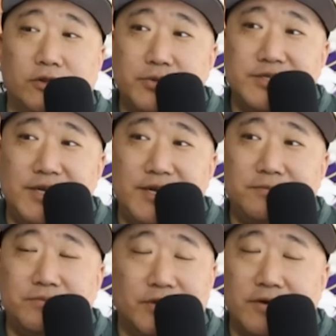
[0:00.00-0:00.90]
So
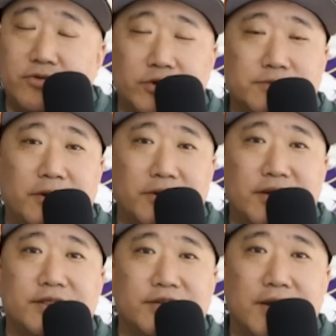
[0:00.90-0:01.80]
Lewisine, of course,
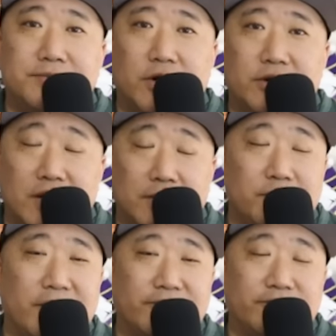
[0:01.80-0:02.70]
buried on the depth chart,
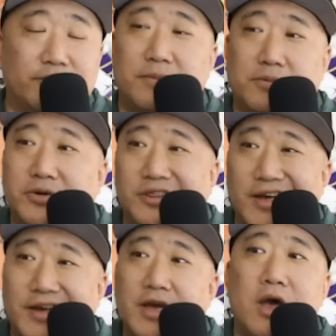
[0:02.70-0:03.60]
coming back from that
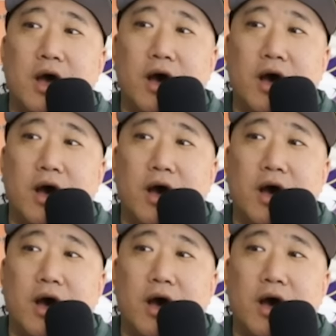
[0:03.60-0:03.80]
broken leg.